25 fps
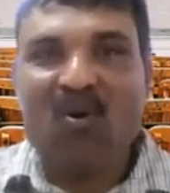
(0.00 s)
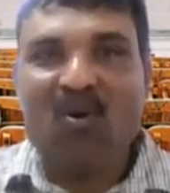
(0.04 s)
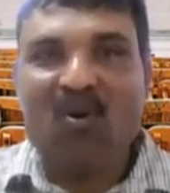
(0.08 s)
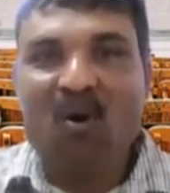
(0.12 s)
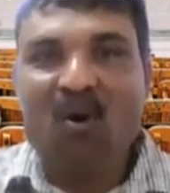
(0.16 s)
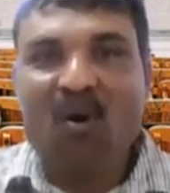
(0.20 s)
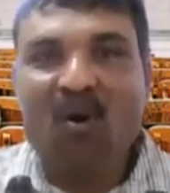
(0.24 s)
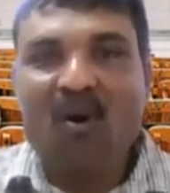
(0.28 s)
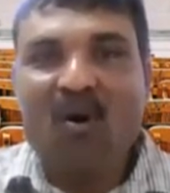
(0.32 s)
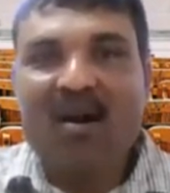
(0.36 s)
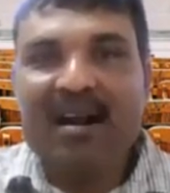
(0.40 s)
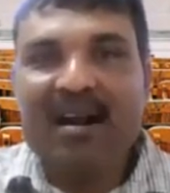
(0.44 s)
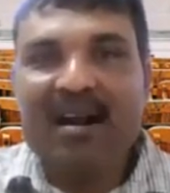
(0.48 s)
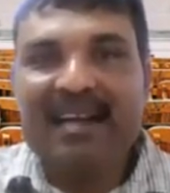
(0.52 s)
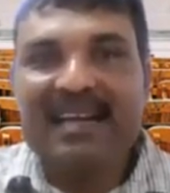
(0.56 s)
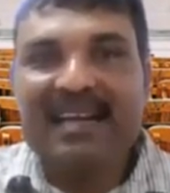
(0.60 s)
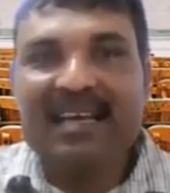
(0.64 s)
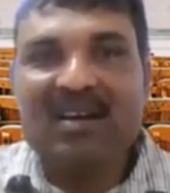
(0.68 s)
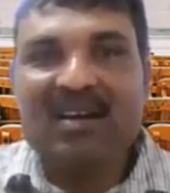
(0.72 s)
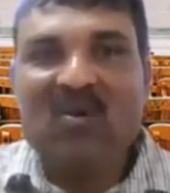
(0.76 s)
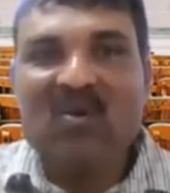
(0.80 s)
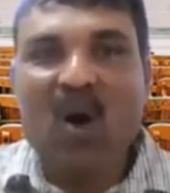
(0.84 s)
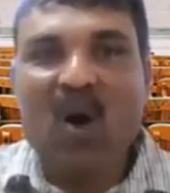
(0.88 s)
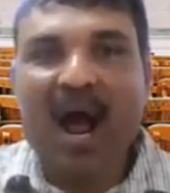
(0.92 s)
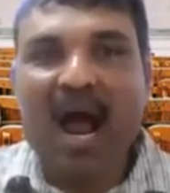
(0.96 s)
all
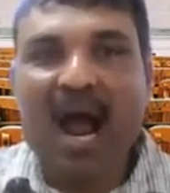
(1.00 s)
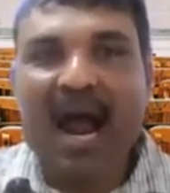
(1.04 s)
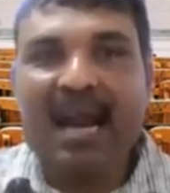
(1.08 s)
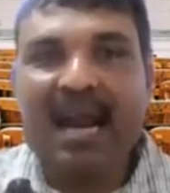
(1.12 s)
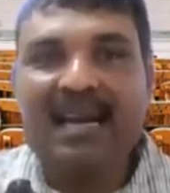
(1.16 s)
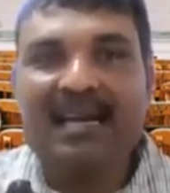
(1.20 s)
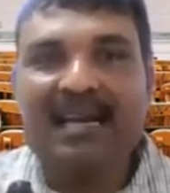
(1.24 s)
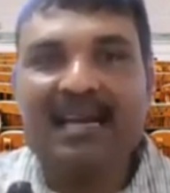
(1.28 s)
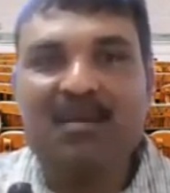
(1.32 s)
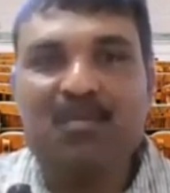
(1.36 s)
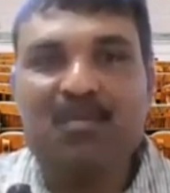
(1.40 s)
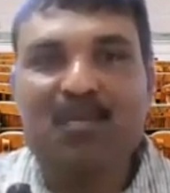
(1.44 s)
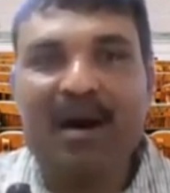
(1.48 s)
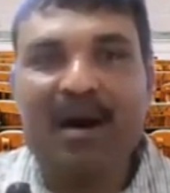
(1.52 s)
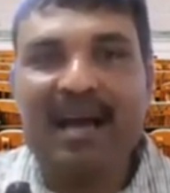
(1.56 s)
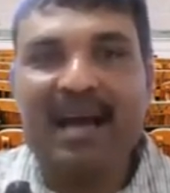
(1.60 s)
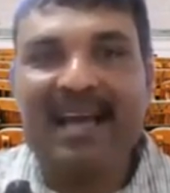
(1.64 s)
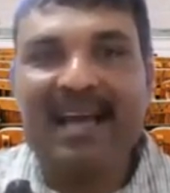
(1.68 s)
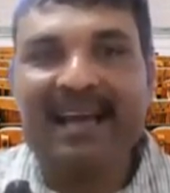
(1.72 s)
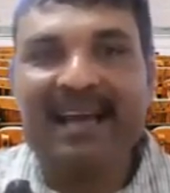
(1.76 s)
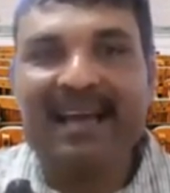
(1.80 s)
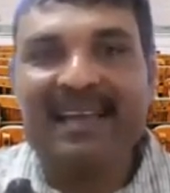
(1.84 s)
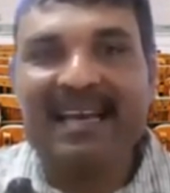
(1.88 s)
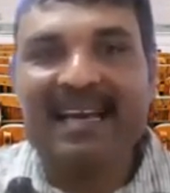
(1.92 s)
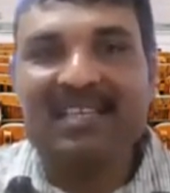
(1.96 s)
divided
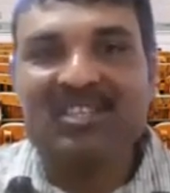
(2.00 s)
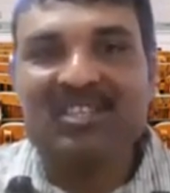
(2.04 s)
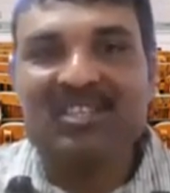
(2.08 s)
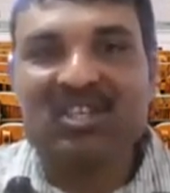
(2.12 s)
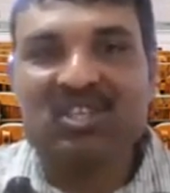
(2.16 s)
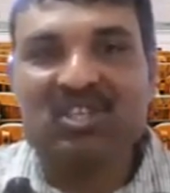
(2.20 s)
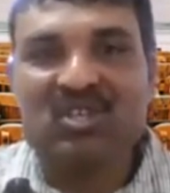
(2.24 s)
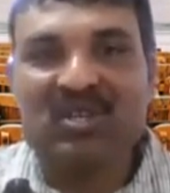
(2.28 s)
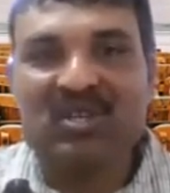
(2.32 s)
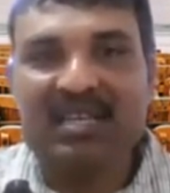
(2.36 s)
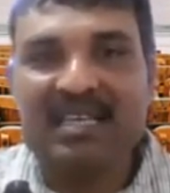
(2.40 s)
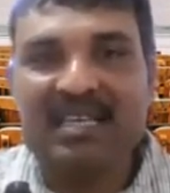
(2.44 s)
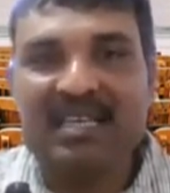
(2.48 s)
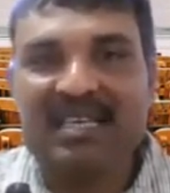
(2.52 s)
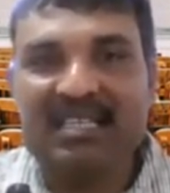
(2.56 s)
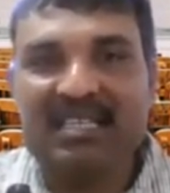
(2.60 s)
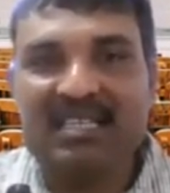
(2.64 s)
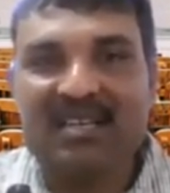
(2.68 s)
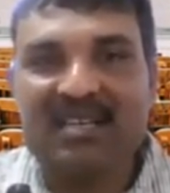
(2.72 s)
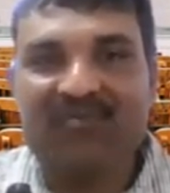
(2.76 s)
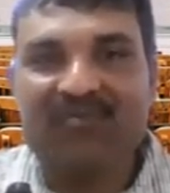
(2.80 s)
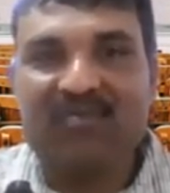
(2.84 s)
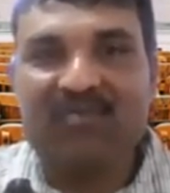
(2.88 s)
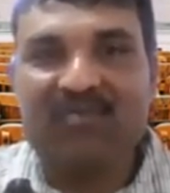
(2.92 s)
by greatest integer